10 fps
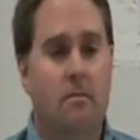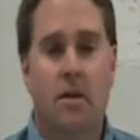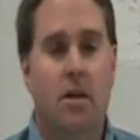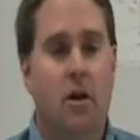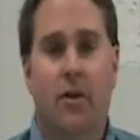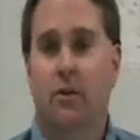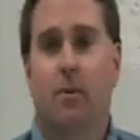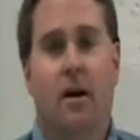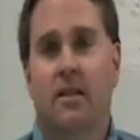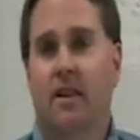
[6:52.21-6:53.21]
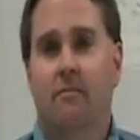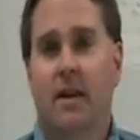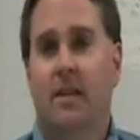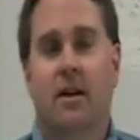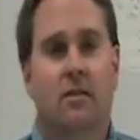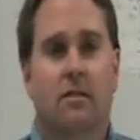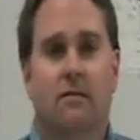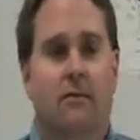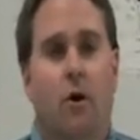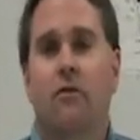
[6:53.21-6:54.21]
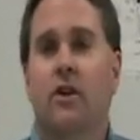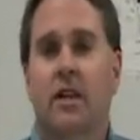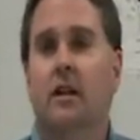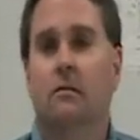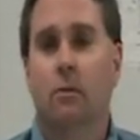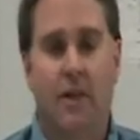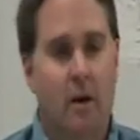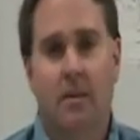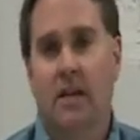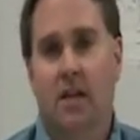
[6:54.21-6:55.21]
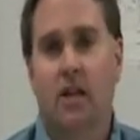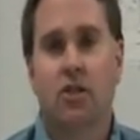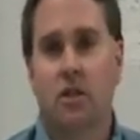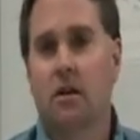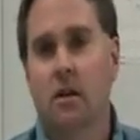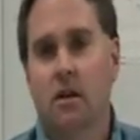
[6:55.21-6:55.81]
there's parts that have been in there for over a year without being touched.